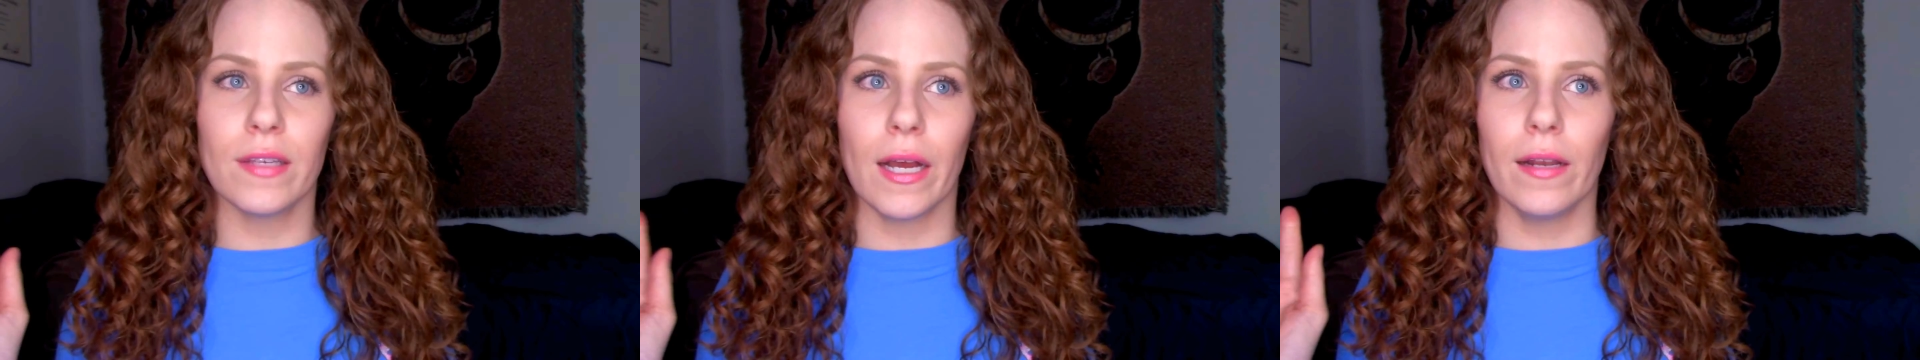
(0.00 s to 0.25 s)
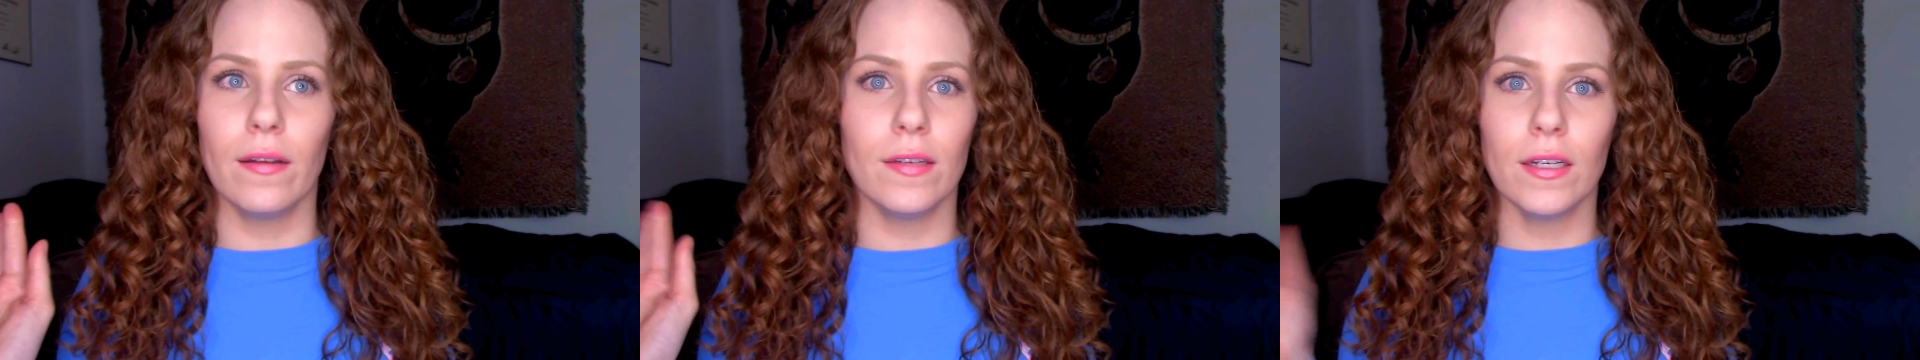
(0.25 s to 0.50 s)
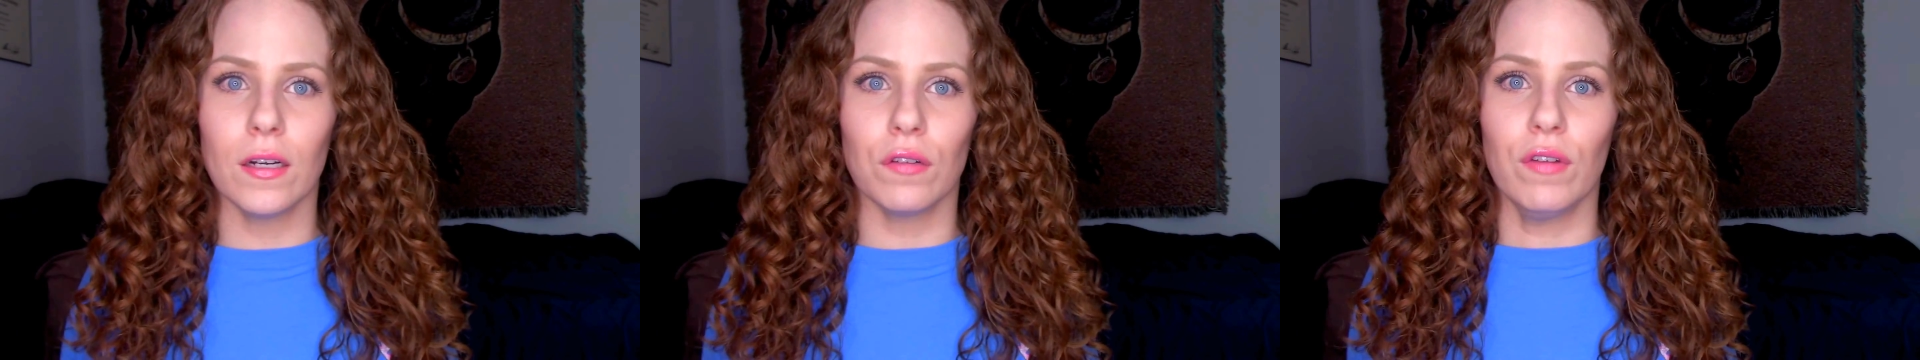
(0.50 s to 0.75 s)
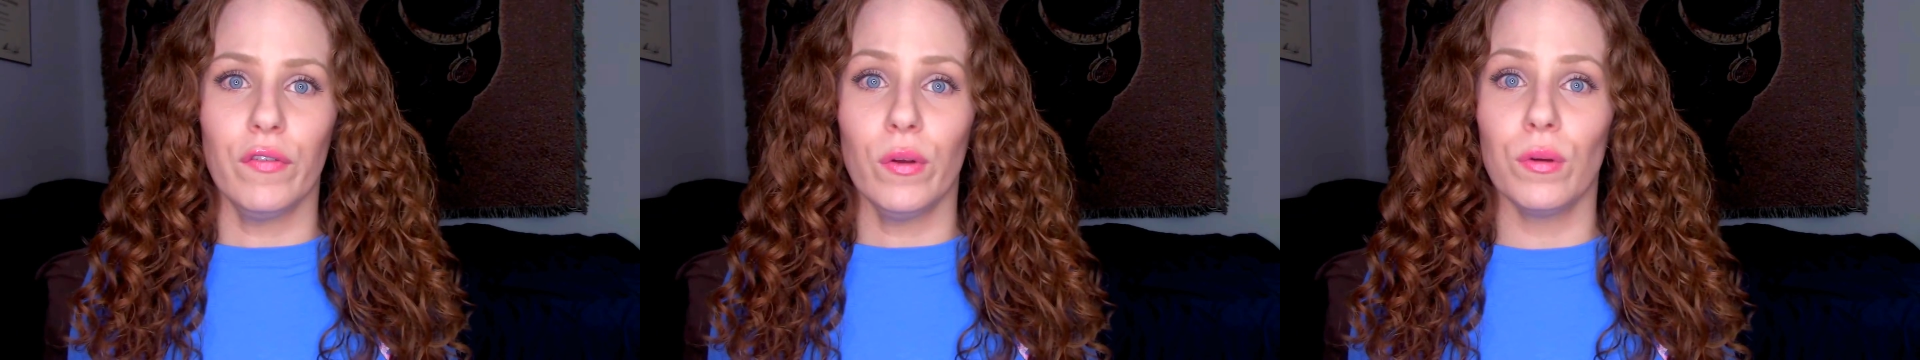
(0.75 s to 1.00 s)
and a detailed
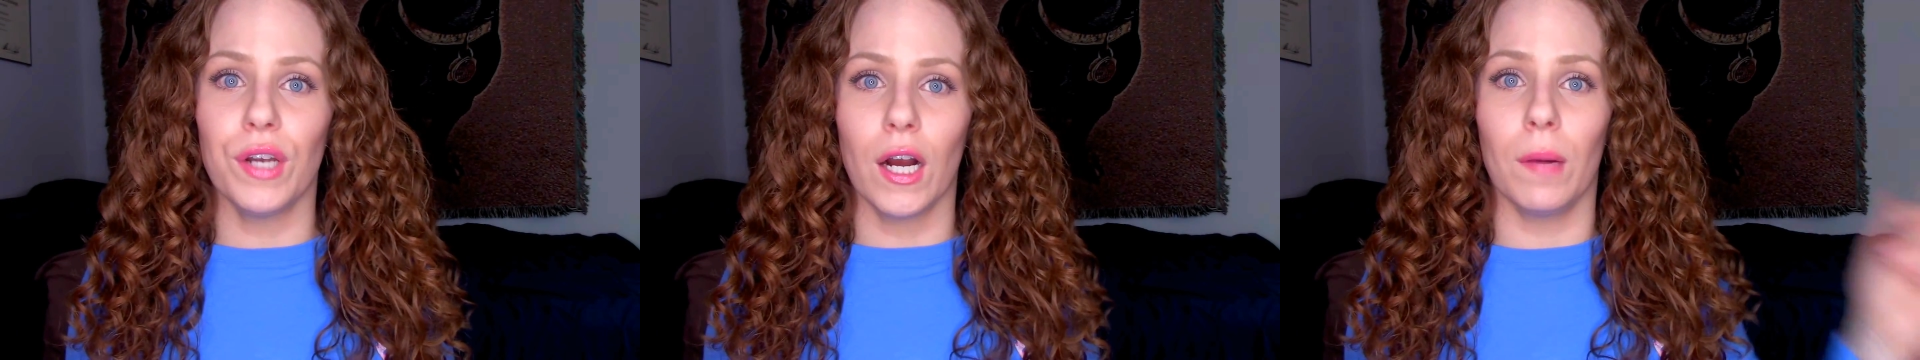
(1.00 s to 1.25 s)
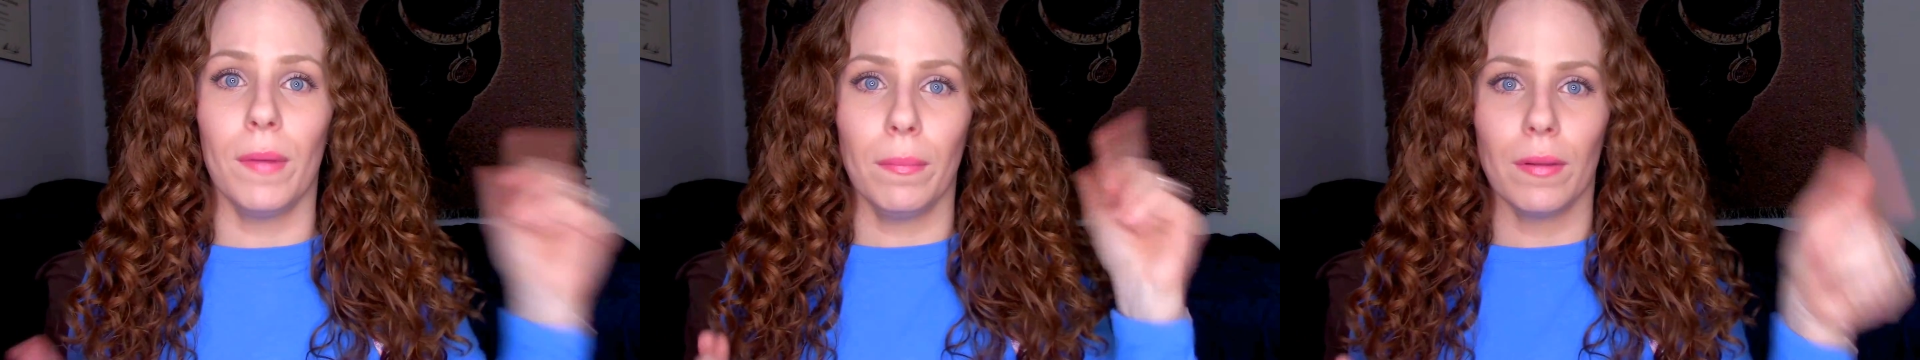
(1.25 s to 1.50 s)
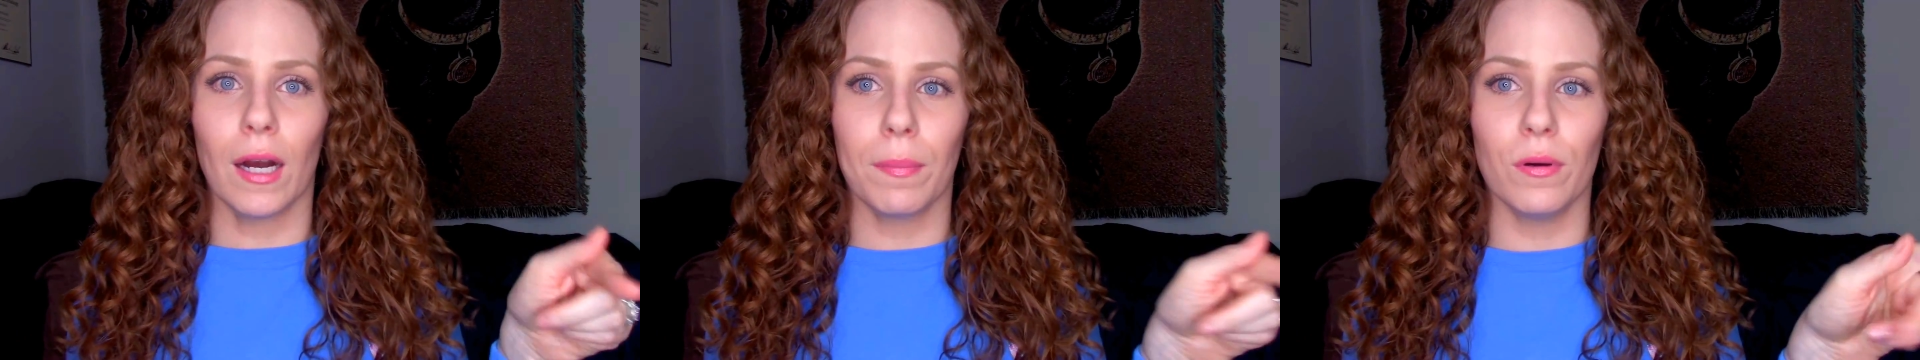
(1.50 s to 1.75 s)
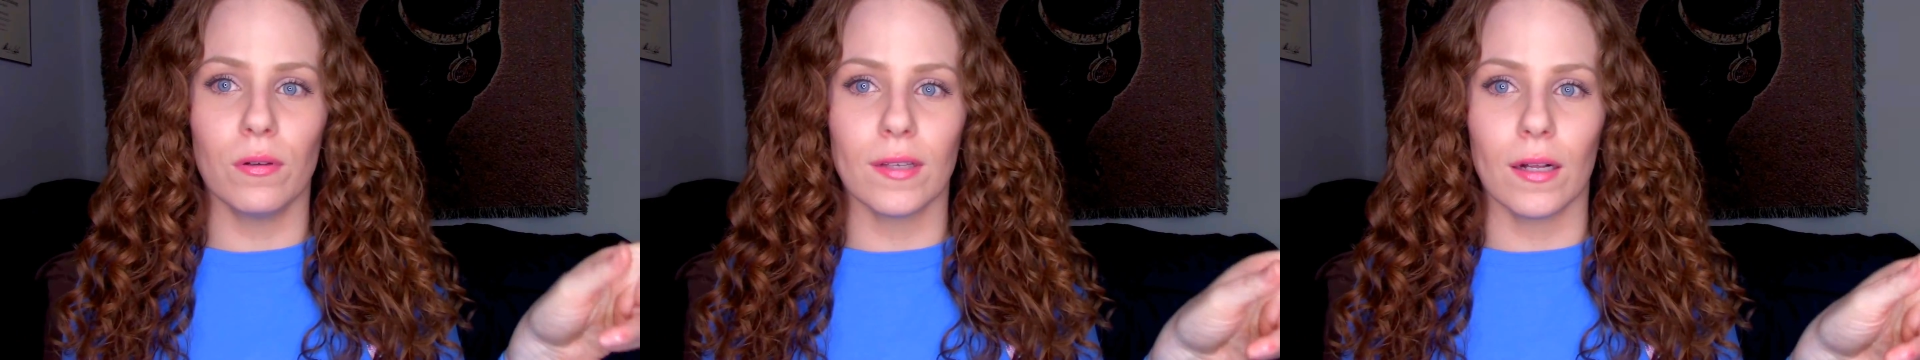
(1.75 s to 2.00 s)
review, check out my blog post.